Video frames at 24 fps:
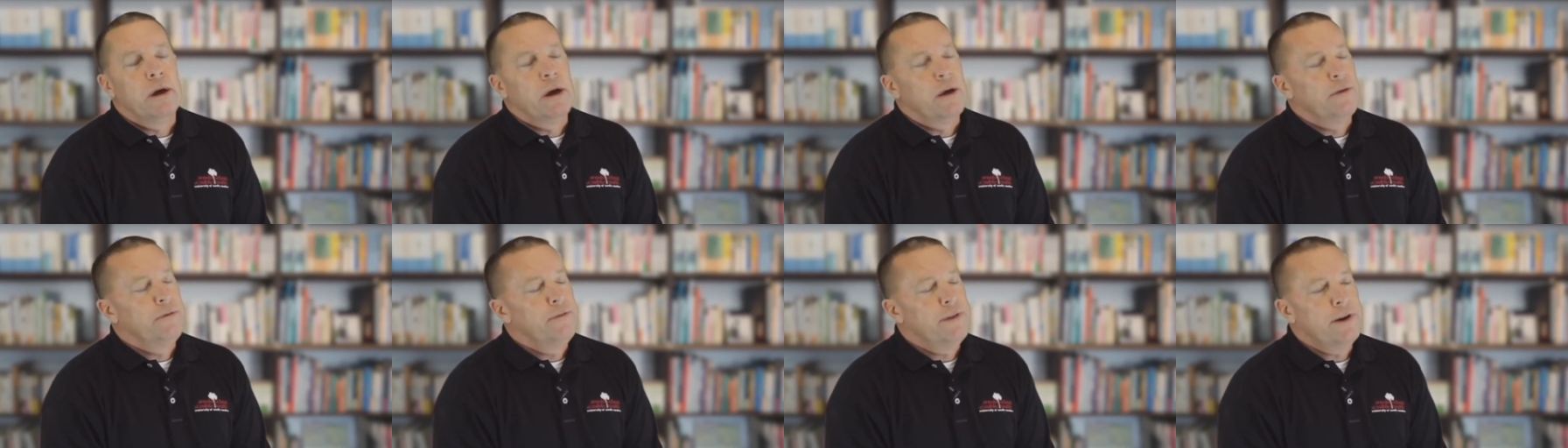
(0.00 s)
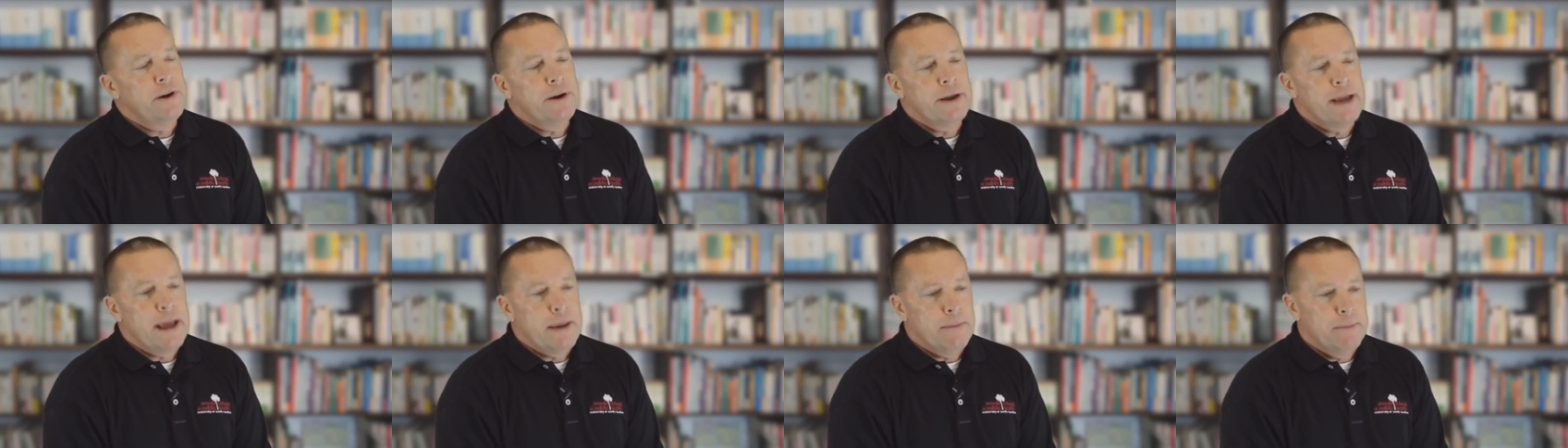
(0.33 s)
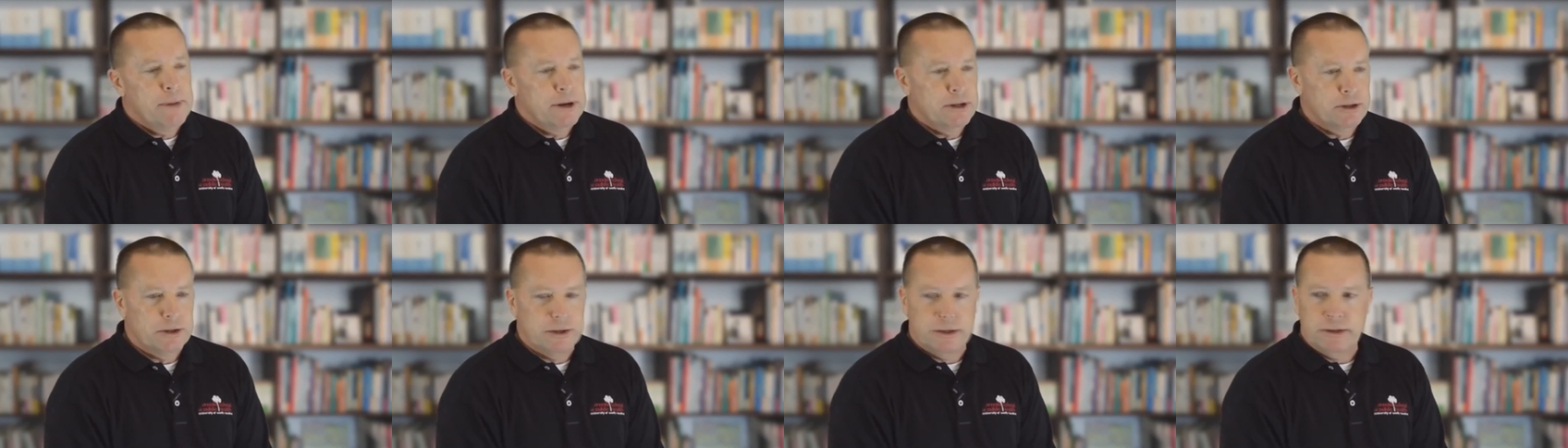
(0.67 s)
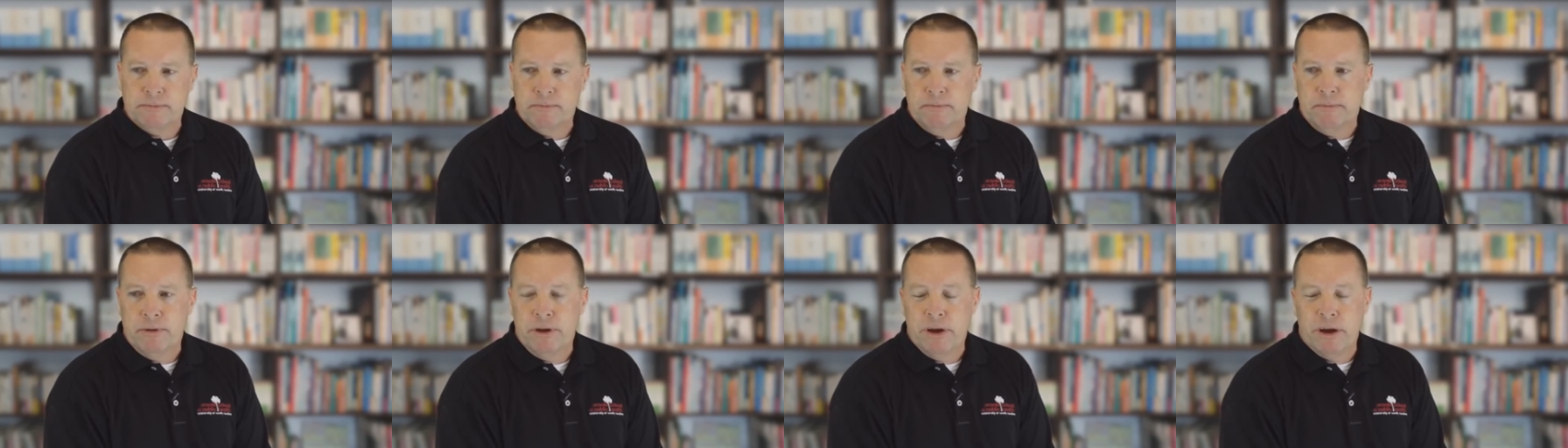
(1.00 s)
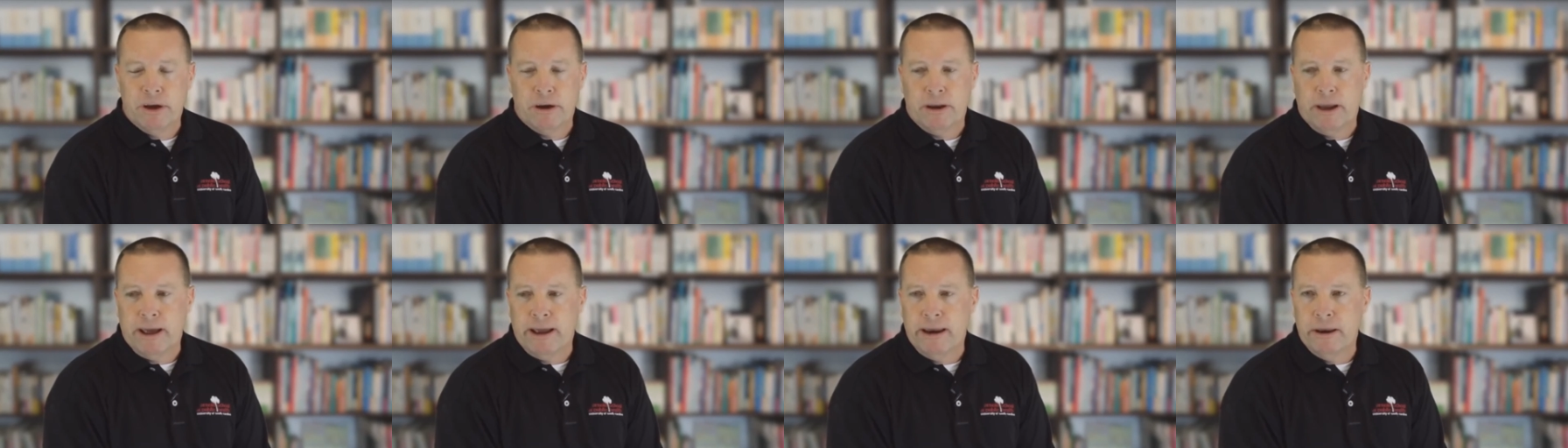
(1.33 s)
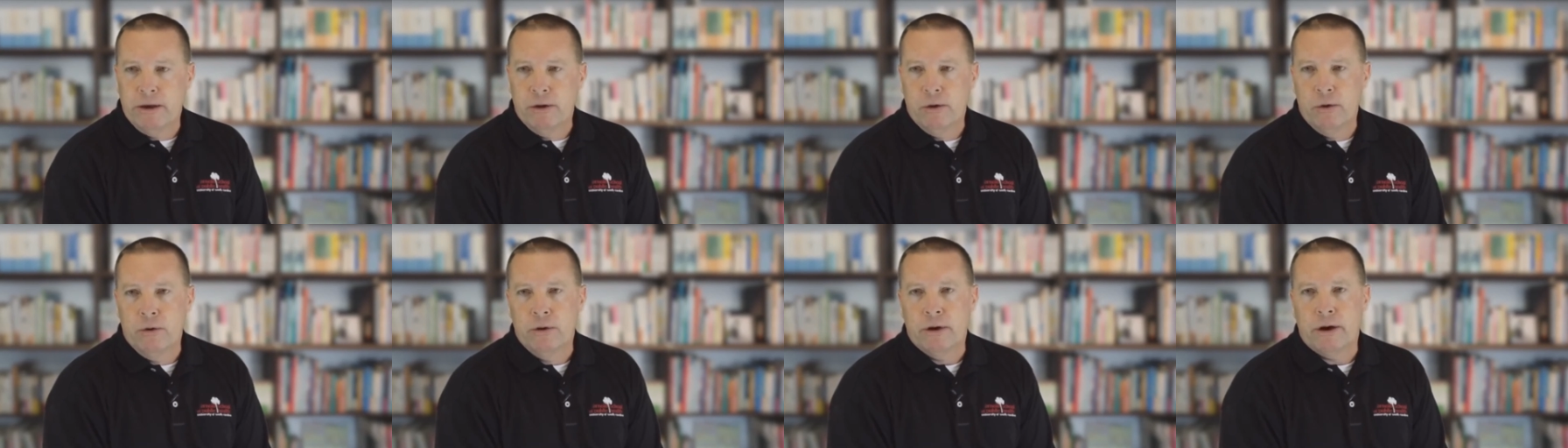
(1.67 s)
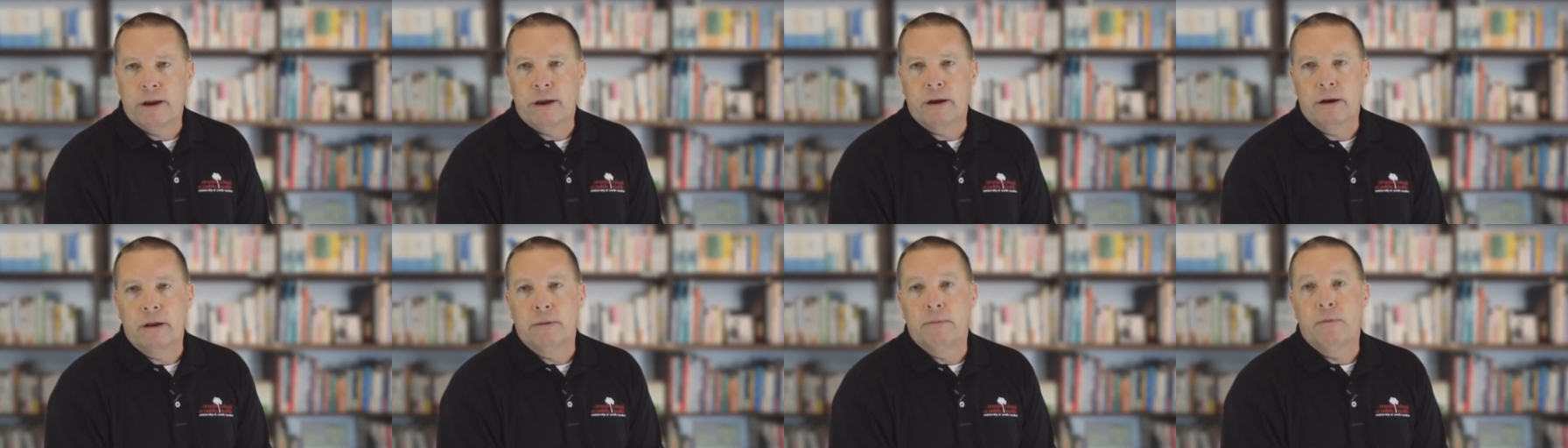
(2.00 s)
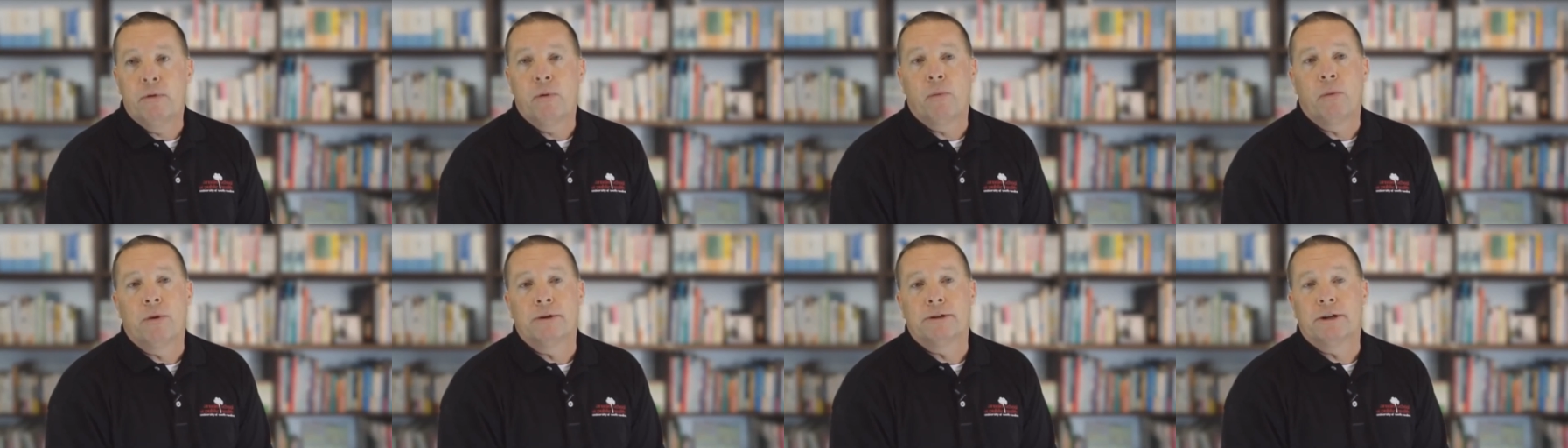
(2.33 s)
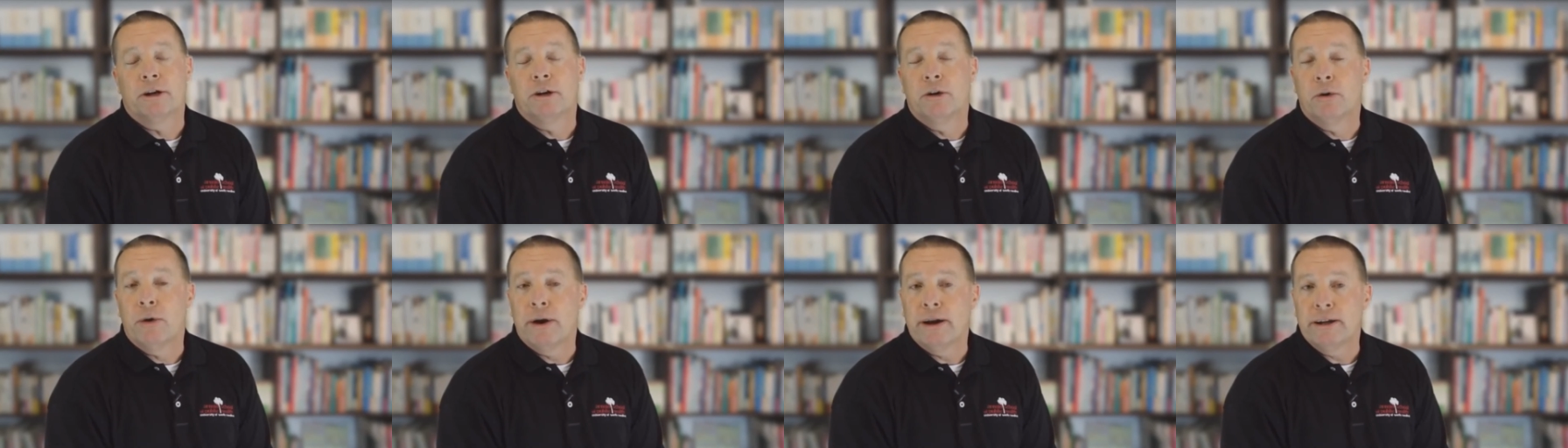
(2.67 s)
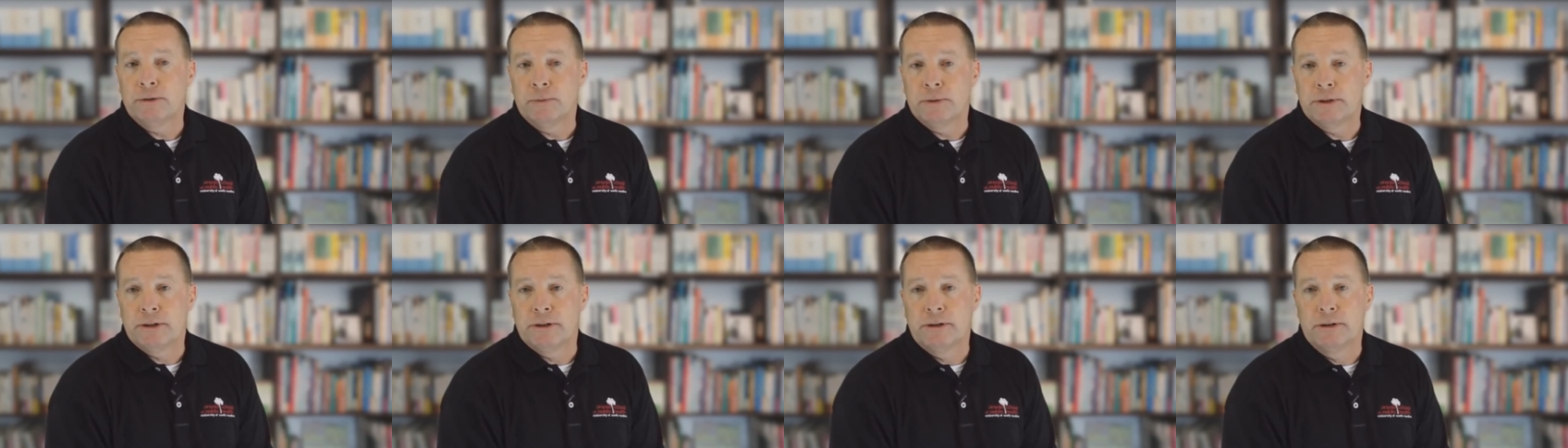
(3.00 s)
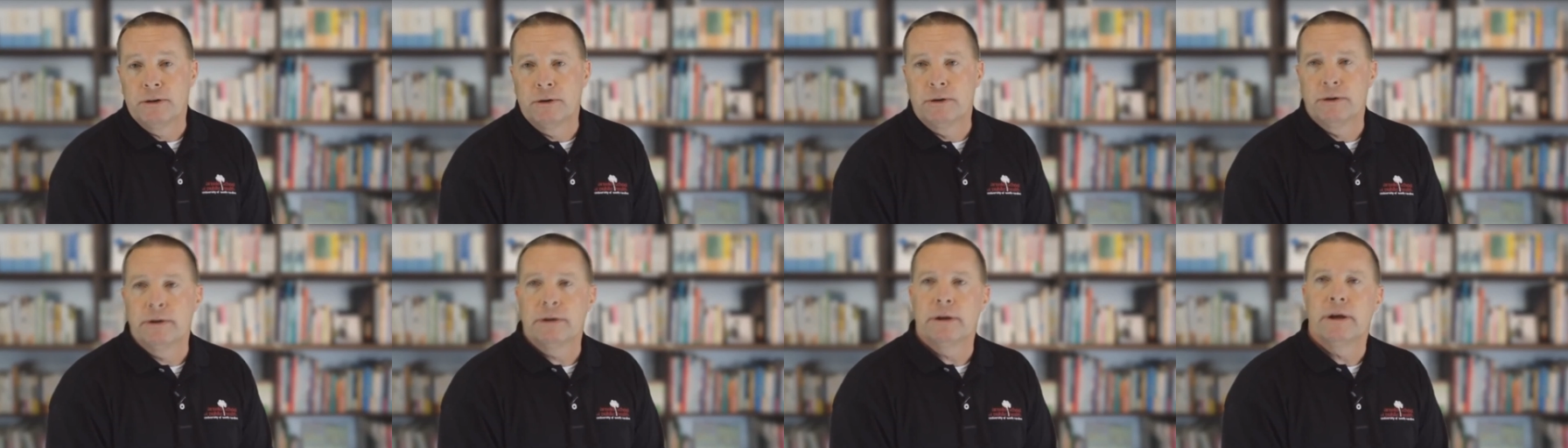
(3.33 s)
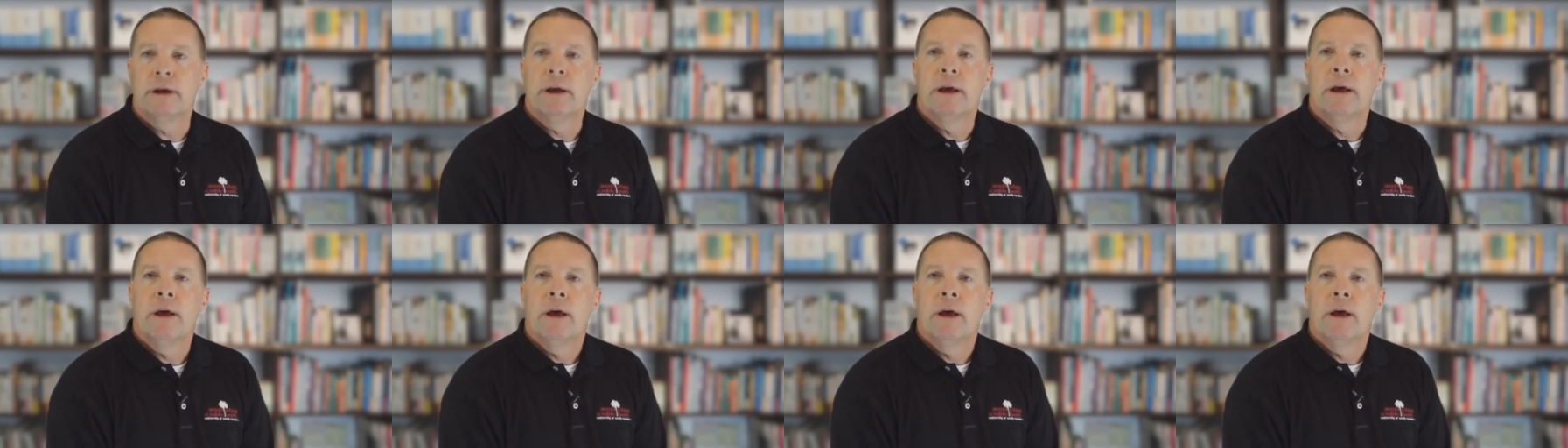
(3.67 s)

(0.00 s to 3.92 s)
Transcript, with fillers: a very ambitious young lady, who not only was a graduate student,